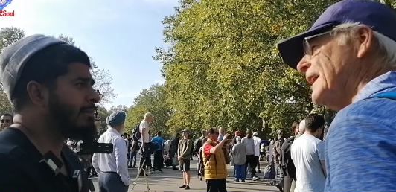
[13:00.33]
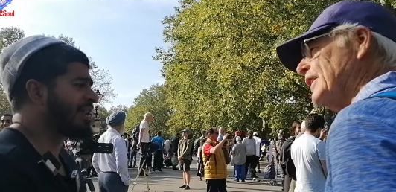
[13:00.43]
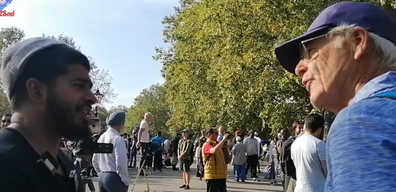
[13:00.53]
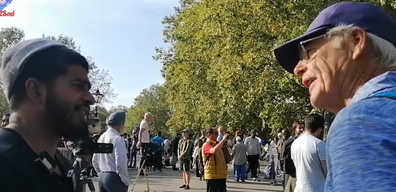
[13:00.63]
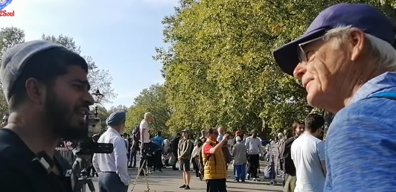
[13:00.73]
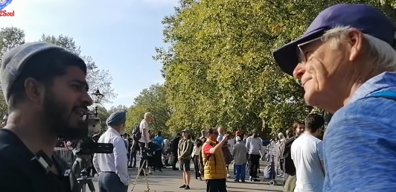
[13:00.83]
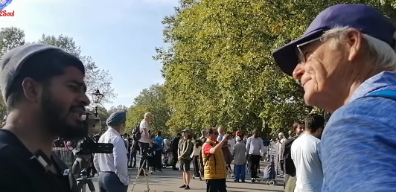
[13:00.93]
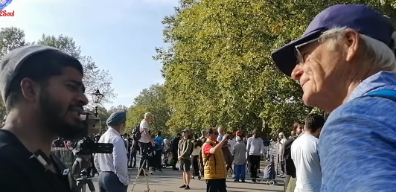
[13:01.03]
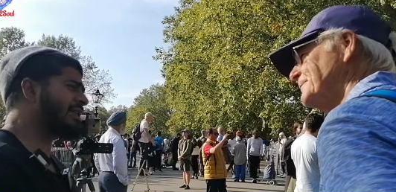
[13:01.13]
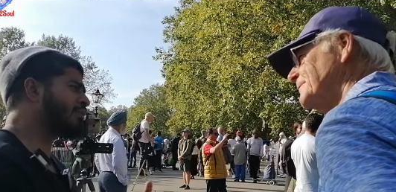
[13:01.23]
Speaker 1: But the thing
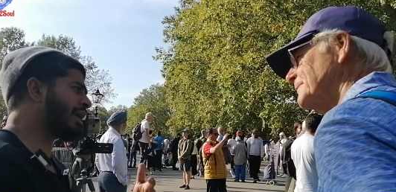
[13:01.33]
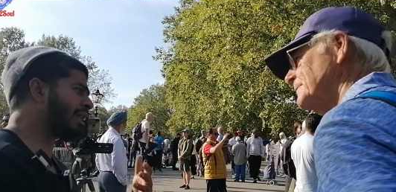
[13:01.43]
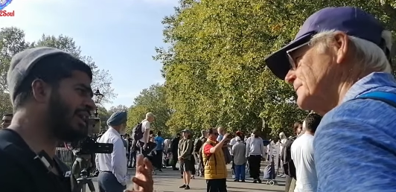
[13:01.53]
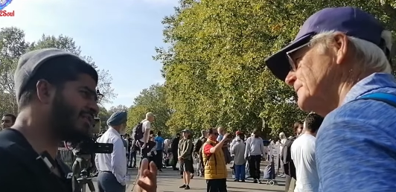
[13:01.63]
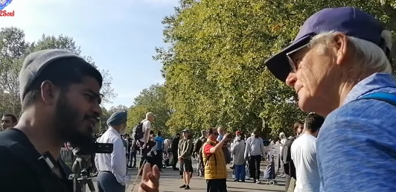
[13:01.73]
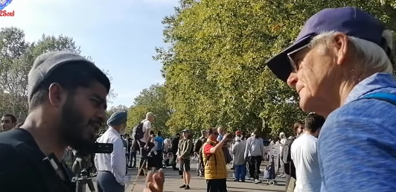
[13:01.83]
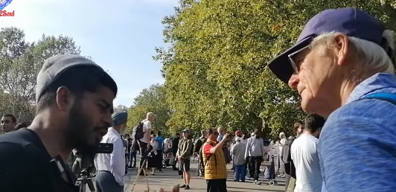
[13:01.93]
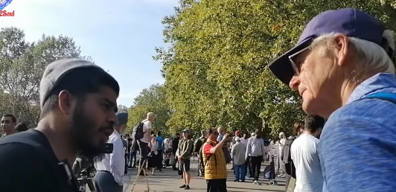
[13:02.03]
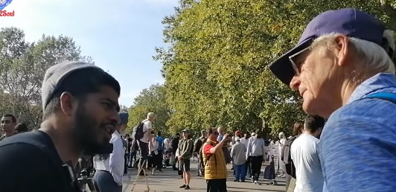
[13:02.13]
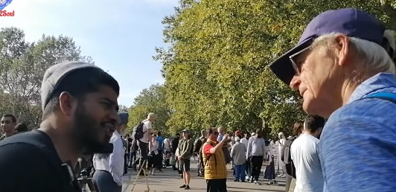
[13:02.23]
is, then we are left with the
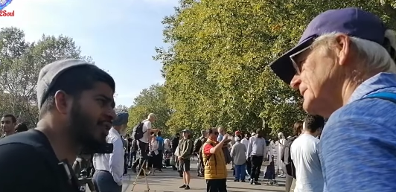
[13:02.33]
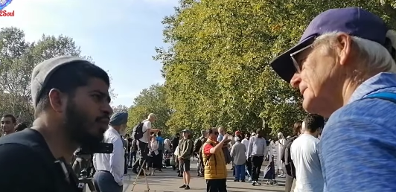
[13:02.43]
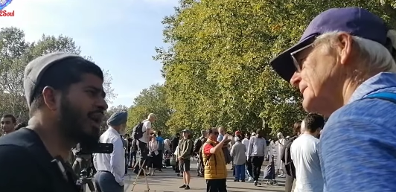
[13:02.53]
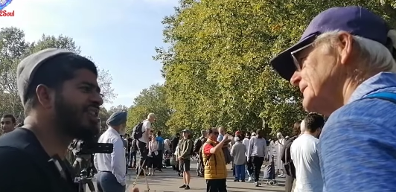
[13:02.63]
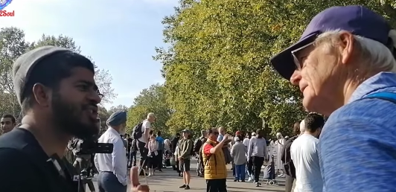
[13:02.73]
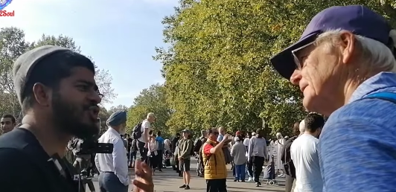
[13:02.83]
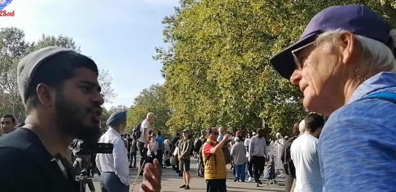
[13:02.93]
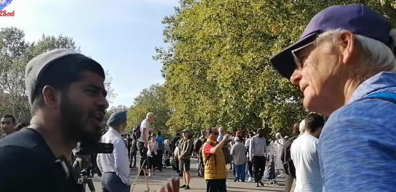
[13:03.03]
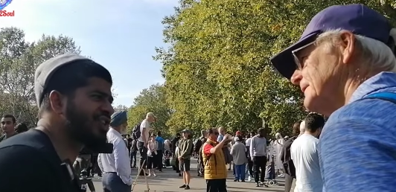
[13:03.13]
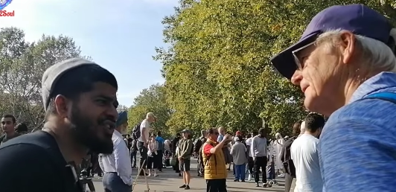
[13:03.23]
question where does
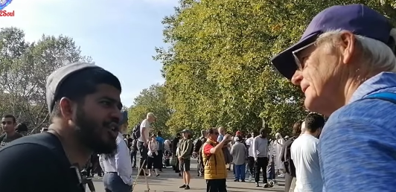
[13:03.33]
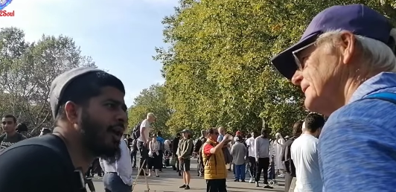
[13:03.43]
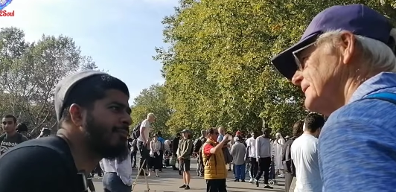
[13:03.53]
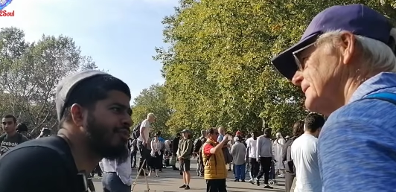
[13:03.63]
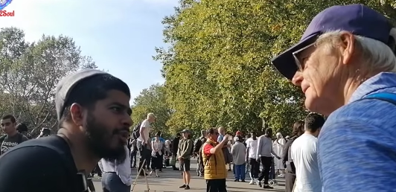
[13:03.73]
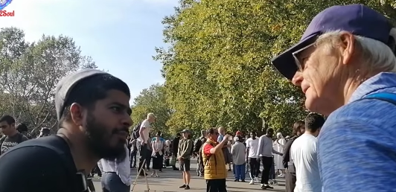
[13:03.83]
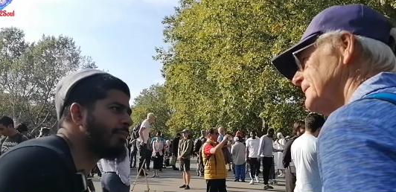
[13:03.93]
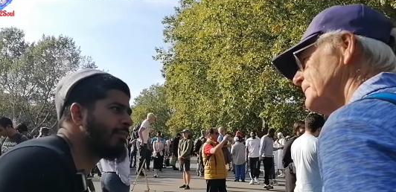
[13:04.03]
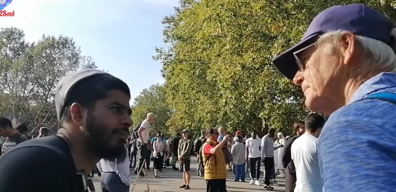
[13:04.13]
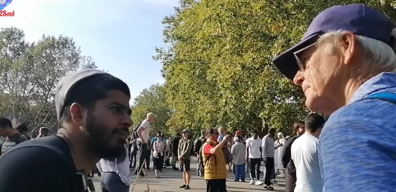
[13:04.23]
knowledge come from?
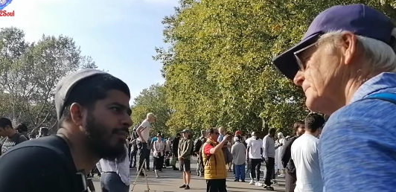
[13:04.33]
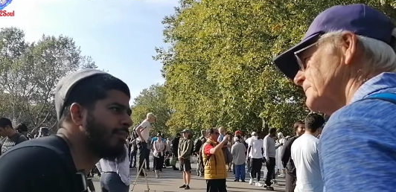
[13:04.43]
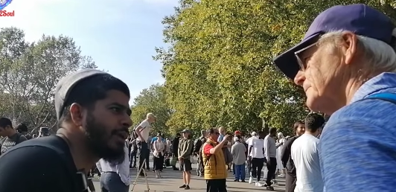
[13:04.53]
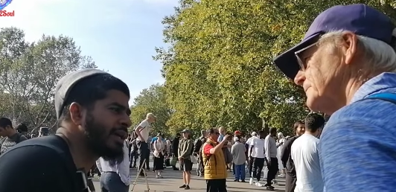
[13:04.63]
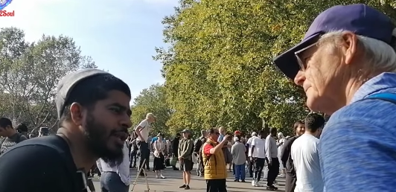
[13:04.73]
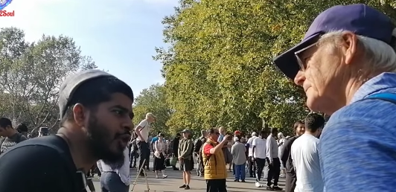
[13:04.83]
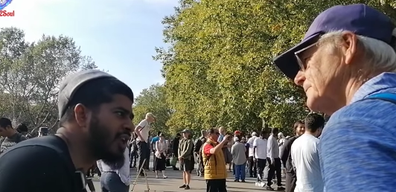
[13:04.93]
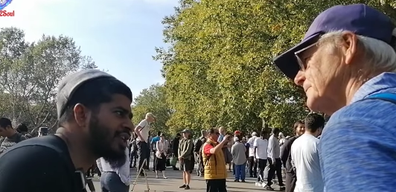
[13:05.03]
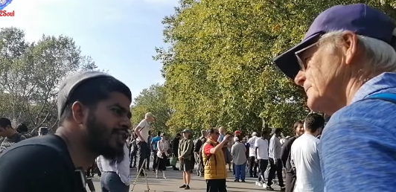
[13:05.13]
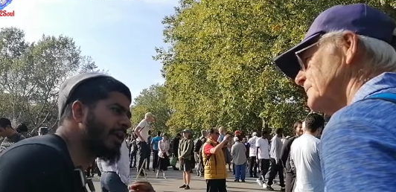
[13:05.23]
Can
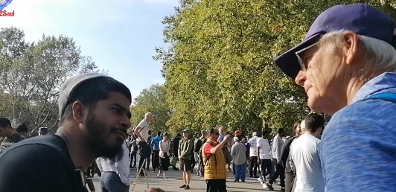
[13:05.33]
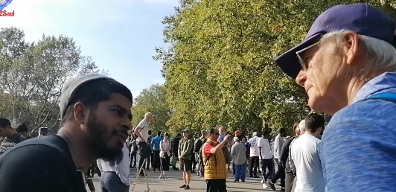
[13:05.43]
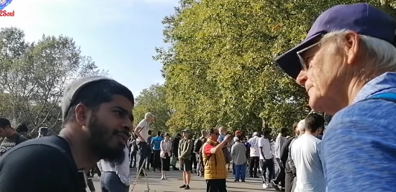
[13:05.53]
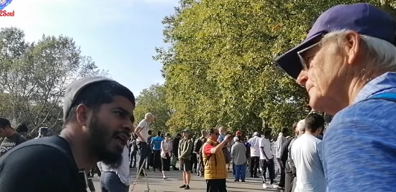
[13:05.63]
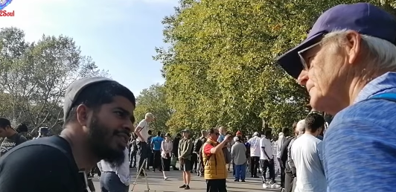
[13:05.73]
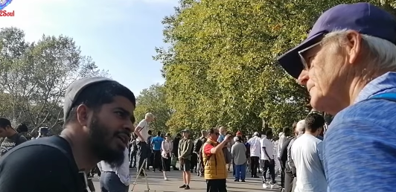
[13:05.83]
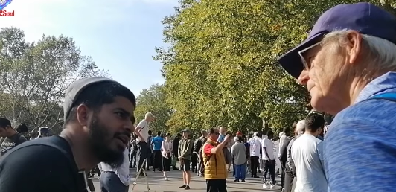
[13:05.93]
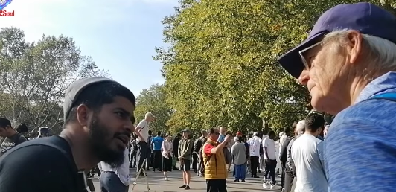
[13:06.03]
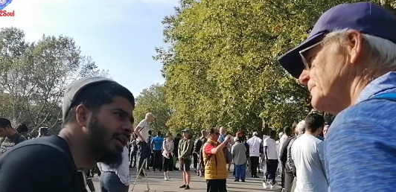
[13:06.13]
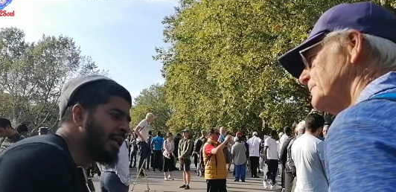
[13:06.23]
knowledge come from nothing?
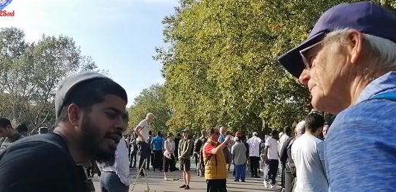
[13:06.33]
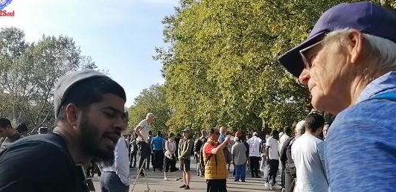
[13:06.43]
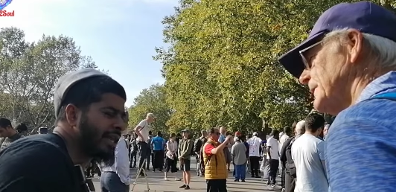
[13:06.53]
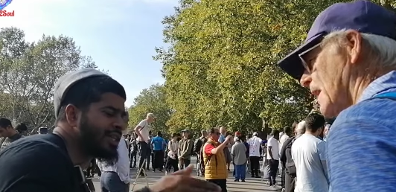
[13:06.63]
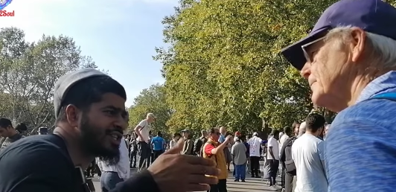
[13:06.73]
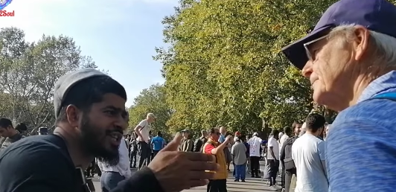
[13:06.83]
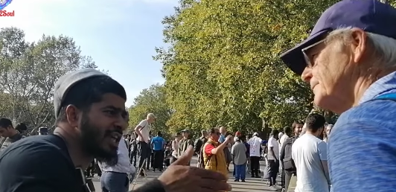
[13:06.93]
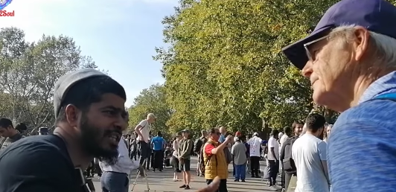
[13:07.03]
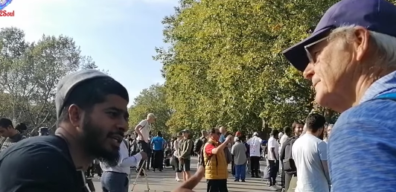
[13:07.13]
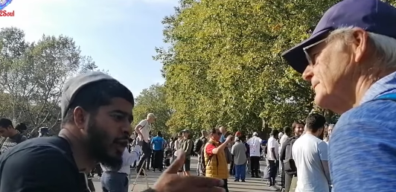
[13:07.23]
Can the
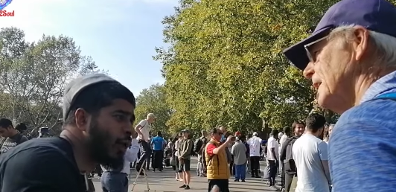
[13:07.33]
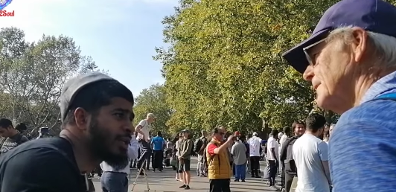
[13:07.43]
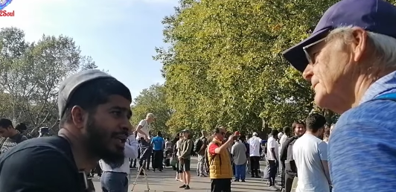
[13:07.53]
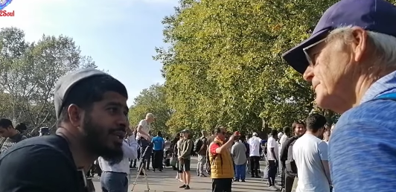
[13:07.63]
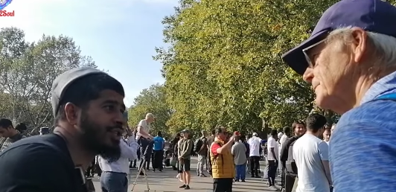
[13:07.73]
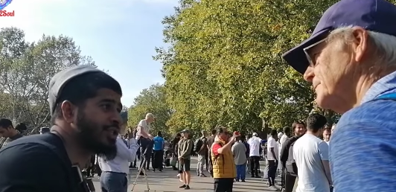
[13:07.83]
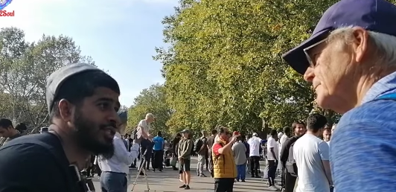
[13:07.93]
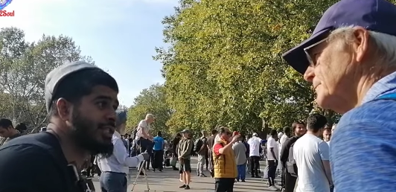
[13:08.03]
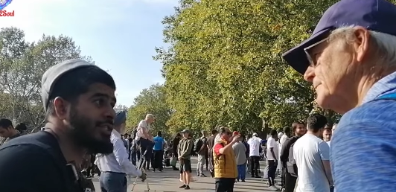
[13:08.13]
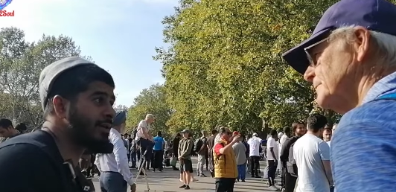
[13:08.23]
genetic coding in your
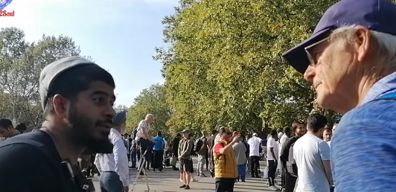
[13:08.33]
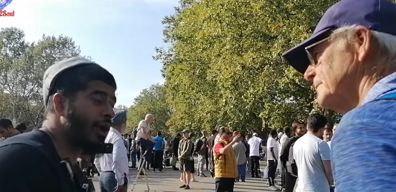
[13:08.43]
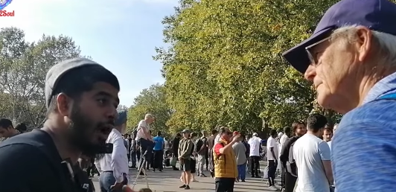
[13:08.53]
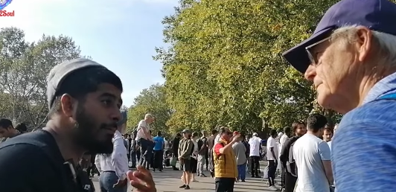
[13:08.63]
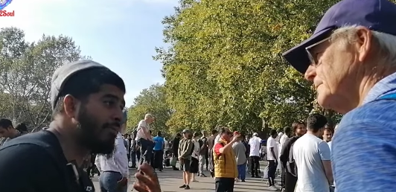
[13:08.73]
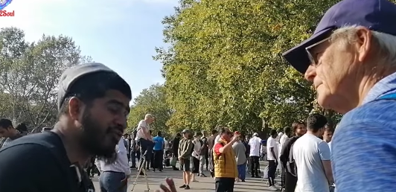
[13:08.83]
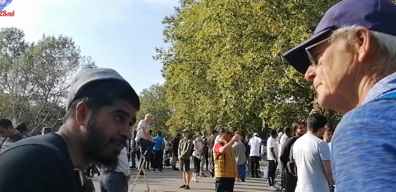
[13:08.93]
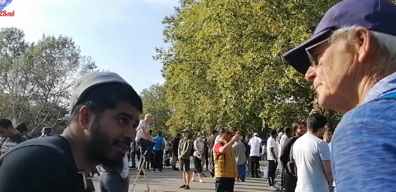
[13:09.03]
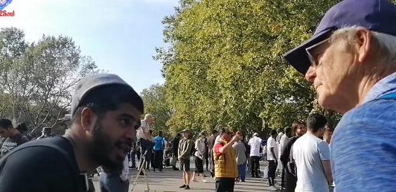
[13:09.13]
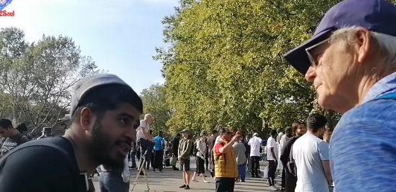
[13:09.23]
system come
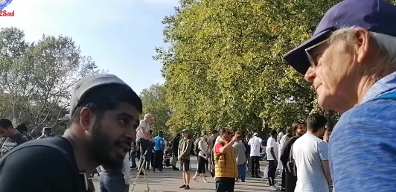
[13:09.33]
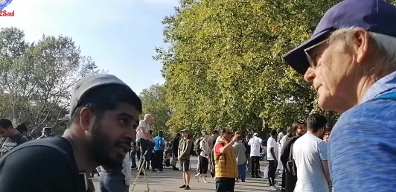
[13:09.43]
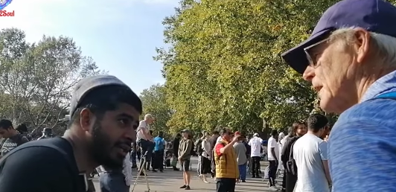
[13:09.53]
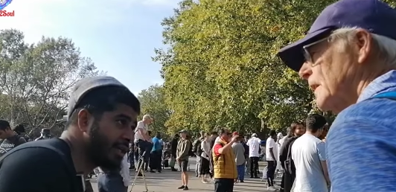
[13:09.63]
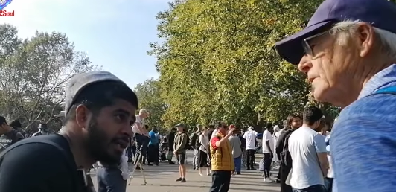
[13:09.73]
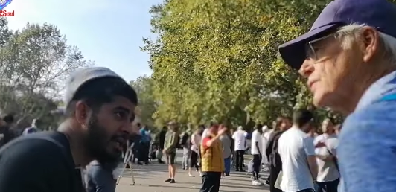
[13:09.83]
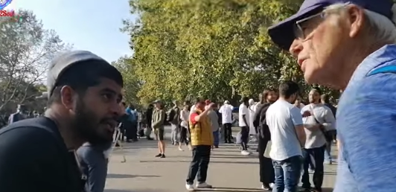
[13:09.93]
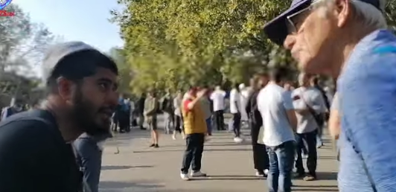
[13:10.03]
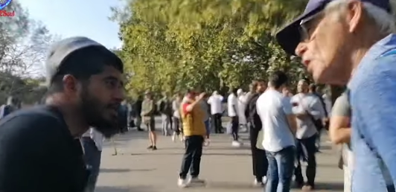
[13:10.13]
from nothing? Does a